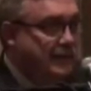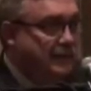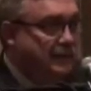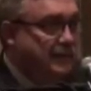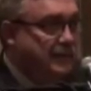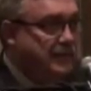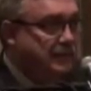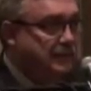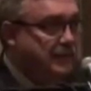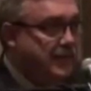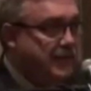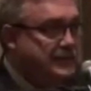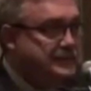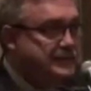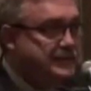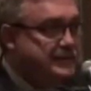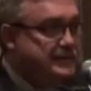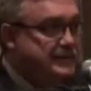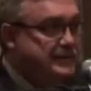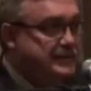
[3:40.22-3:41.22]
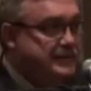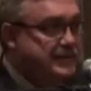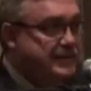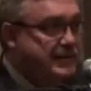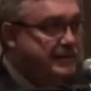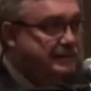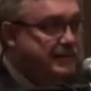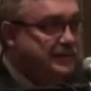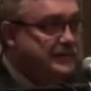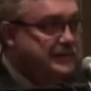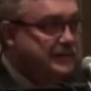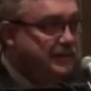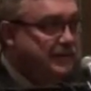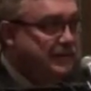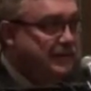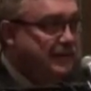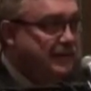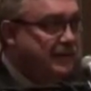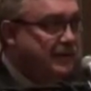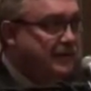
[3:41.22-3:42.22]
with the presence of
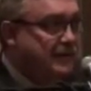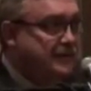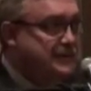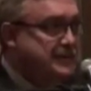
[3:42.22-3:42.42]
extraordinary and